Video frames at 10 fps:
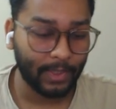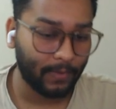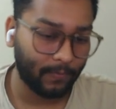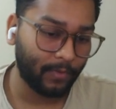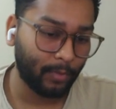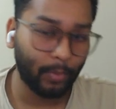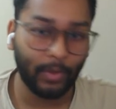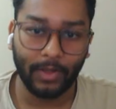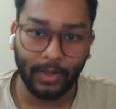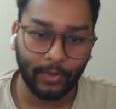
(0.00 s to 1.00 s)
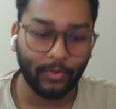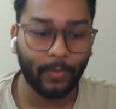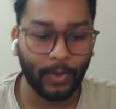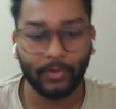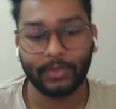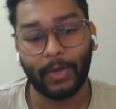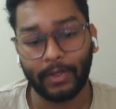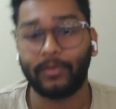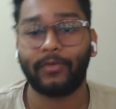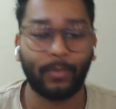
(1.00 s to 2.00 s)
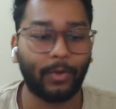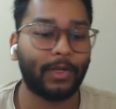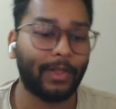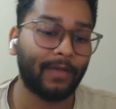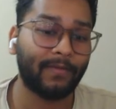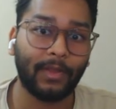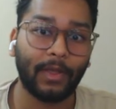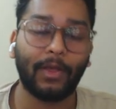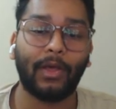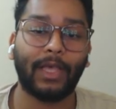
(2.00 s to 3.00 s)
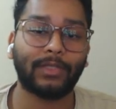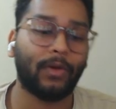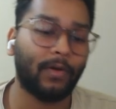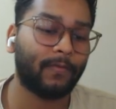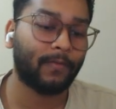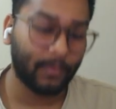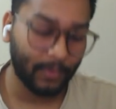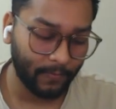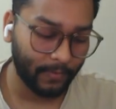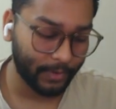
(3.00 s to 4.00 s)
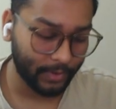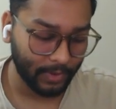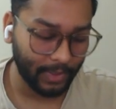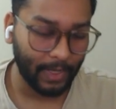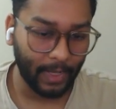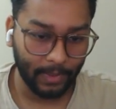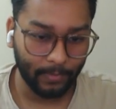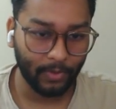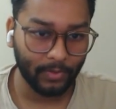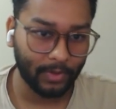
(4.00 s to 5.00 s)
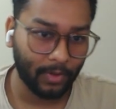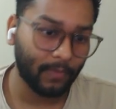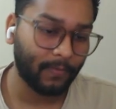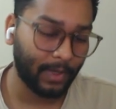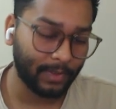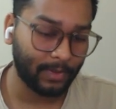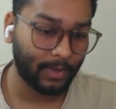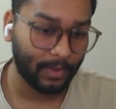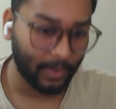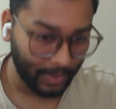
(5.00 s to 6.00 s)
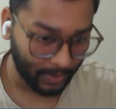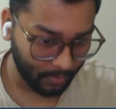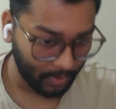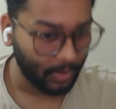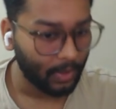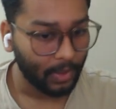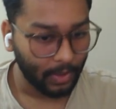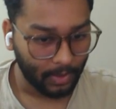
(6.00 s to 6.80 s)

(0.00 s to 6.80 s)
Again, if you remember, the requirement was Python 3.11 as of the version that I am using of IsaacLab.